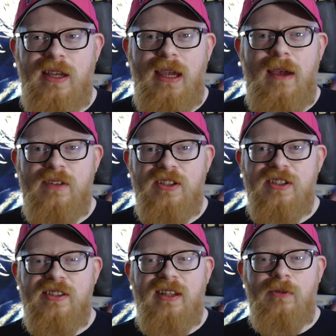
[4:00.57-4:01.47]
how you have to
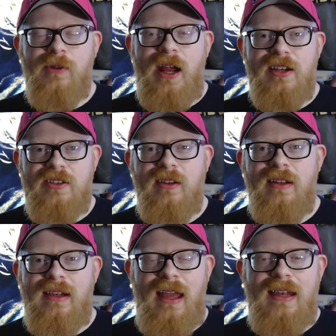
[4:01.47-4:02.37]
just stay rational
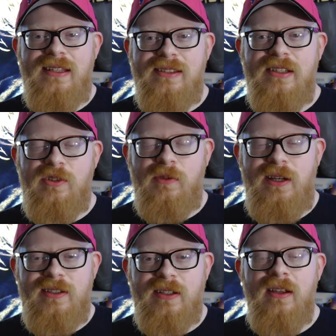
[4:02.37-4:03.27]
in any
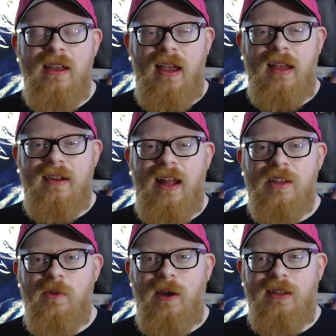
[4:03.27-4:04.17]
situation. And
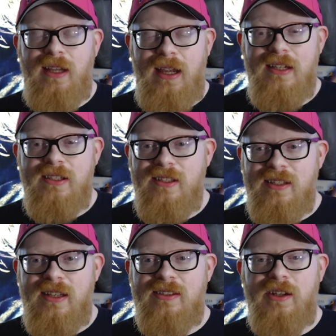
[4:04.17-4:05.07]
that's why the
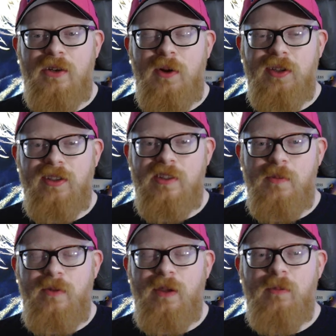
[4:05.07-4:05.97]
agency, as they're called in this
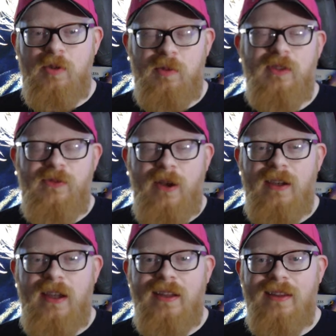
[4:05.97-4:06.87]
movie, which we
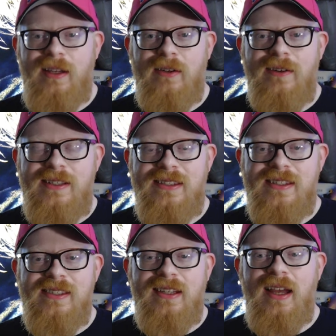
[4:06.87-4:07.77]
find out later, is the
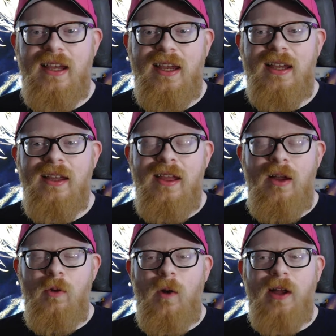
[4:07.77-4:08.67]
CIA,
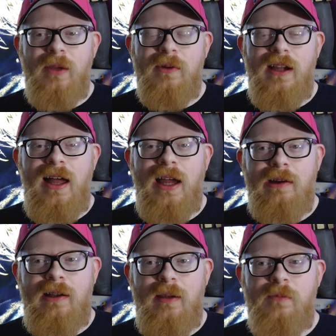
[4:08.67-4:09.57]
why they would
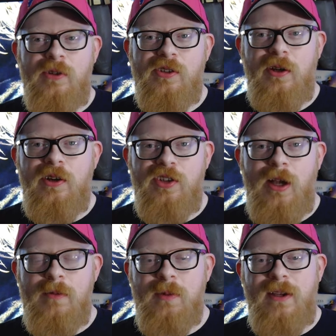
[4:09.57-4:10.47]
hire him for certain
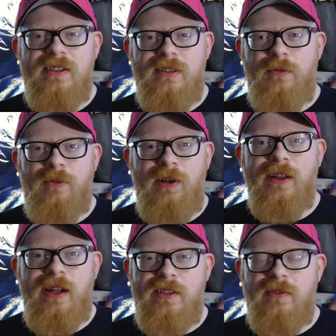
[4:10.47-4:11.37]
jobs, because he's a
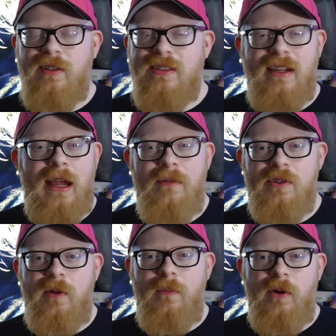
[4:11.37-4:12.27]
freelancer. He doesn't have
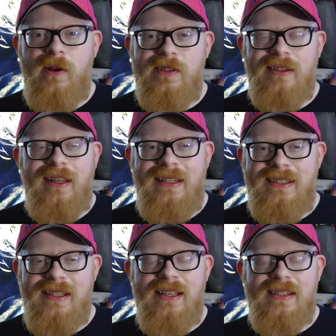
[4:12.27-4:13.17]
his own boss, and like he
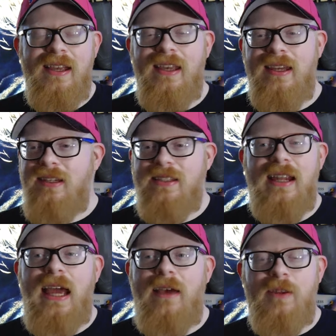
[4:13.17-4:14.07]
says, he
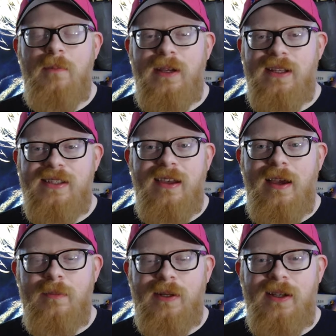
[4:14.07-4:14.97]
doesn't have to pick a
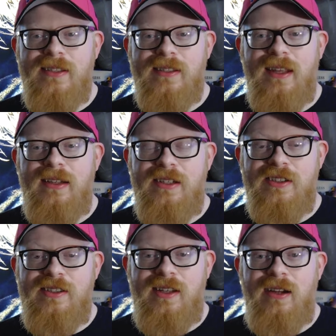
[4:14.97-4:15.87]
side because of that. He's
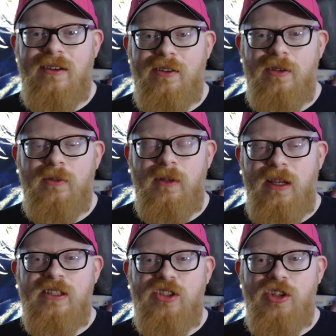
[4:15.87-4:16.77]
just there to do
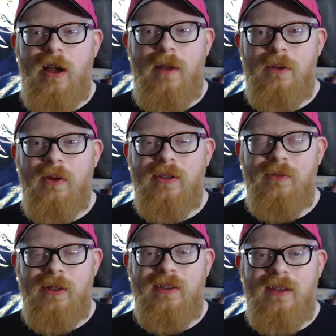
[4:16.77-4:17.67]
his job and only
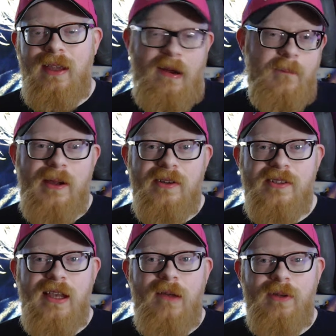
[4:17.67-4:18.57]
really care about
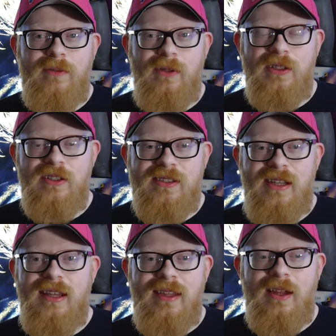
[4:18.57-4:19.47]
yourself. And if you could just
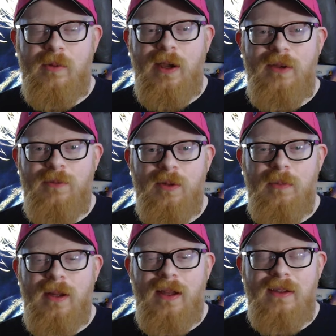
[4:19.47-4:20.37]
take that away from your
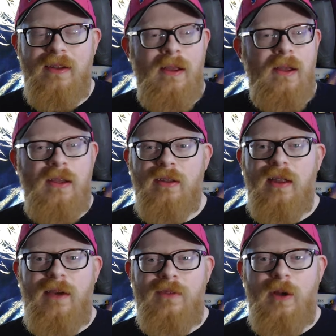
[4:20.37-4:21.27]
mind,
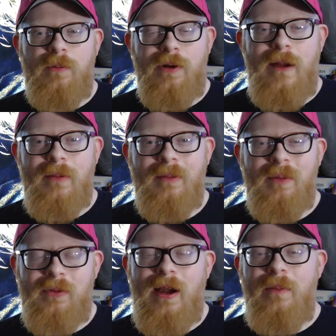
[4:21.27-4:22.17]
you'll have no problem.
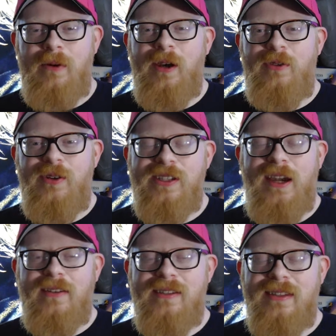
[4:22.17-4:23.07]
But Robert Redford's
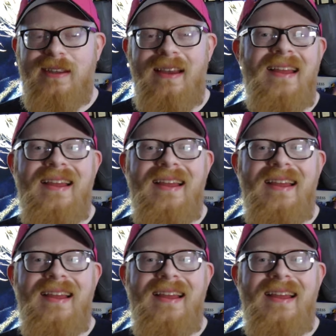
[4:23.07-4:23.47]
character's like,